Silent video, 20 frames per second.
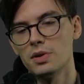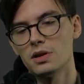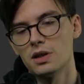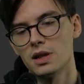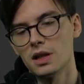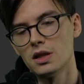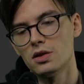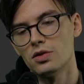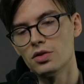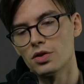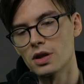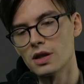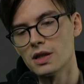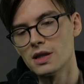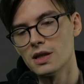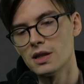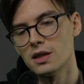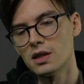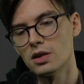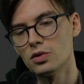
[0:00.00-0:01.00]
Here you can see
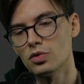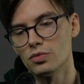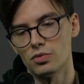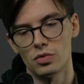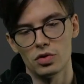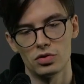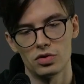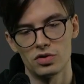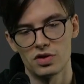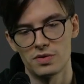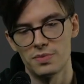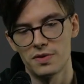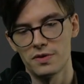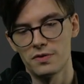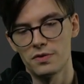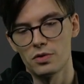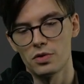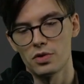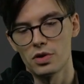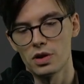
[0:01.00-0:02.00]
the two models
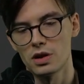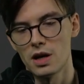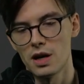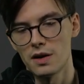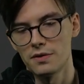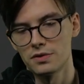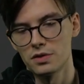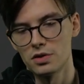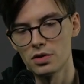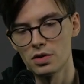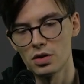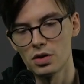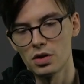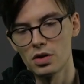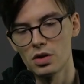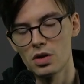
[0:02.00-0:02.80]
before and after